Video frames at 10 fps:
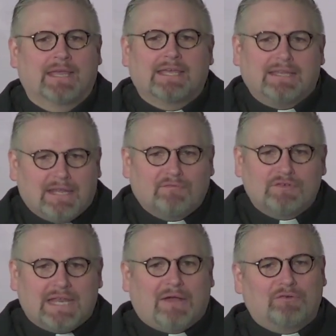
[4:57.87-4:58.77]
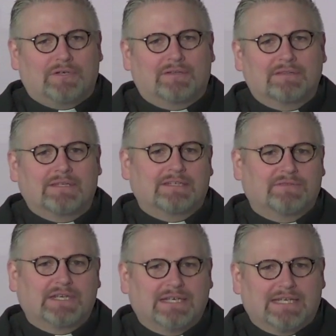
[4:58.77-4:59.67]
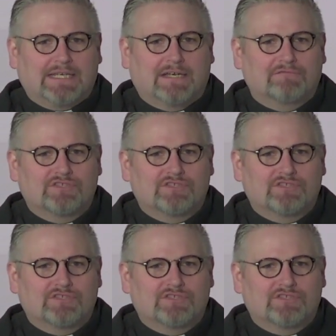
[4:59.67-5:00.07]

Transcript: He never doubted the divinity of